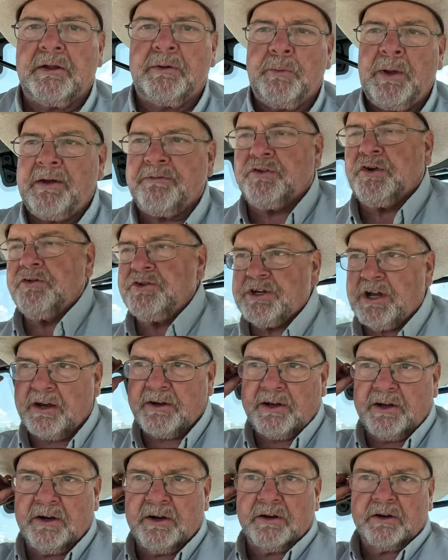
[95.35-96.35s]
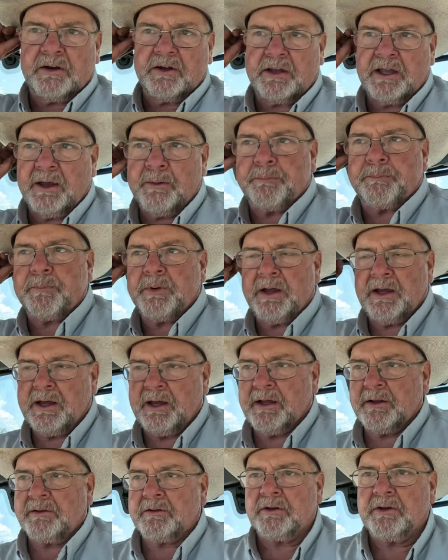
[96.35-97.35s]
We have two John Deere
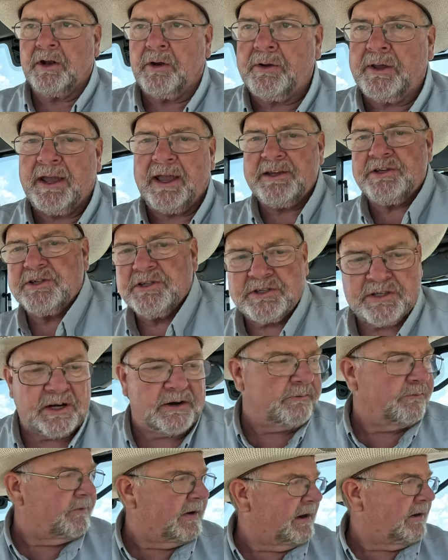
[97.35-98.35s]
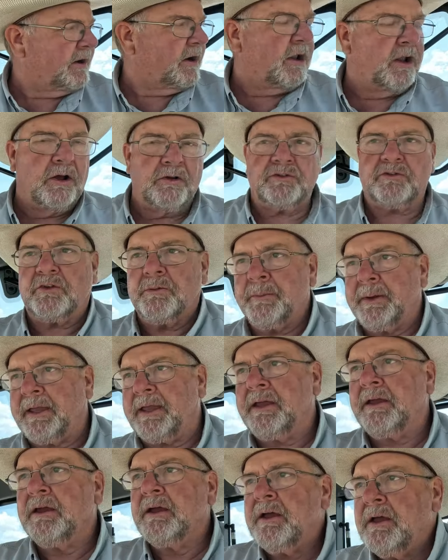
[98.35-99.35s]
uh, locations that are very close to
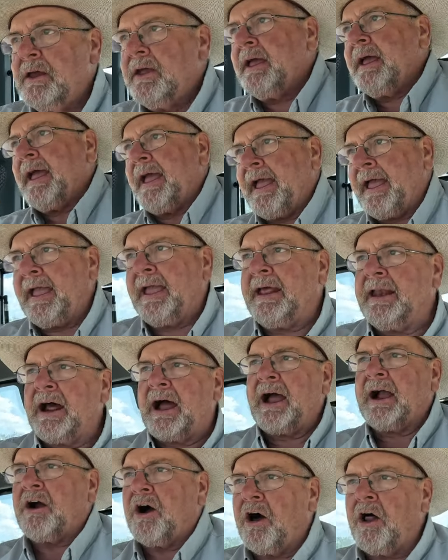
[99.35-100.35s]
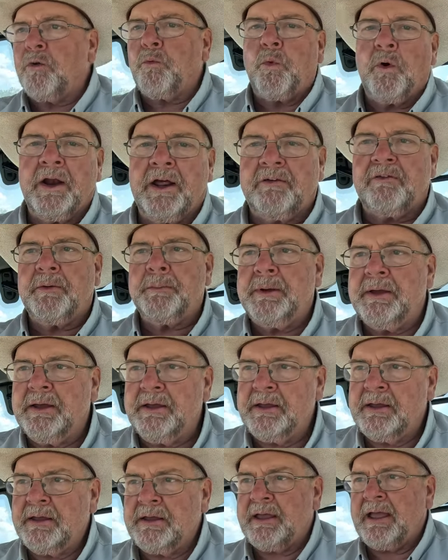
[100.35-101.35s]
me, and I called one of them,
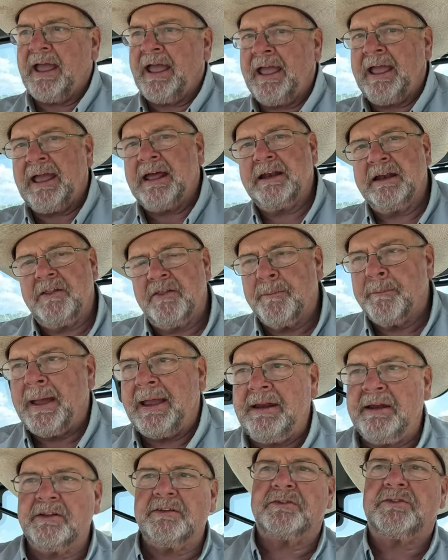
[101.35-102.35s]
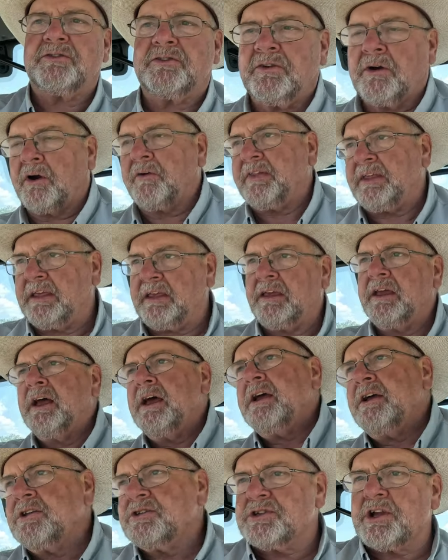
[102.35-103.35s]
and the maintenance or the
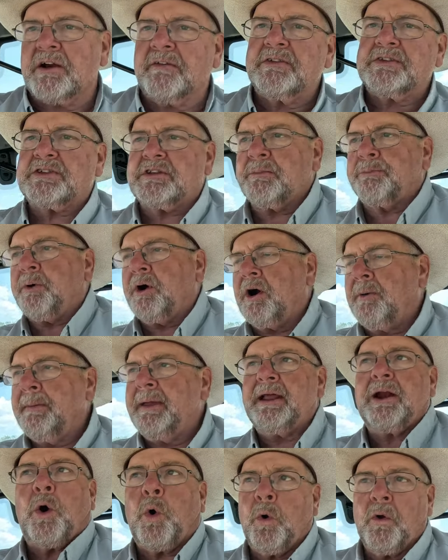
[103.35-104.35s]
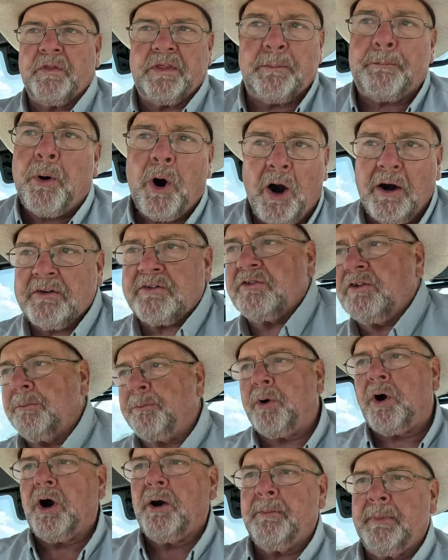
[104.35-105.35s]
service department or the parts
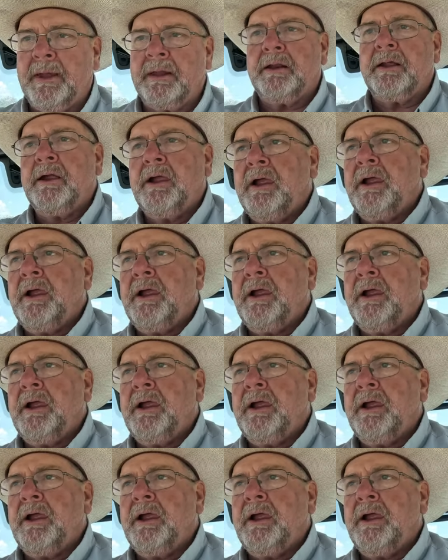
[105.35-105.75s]
department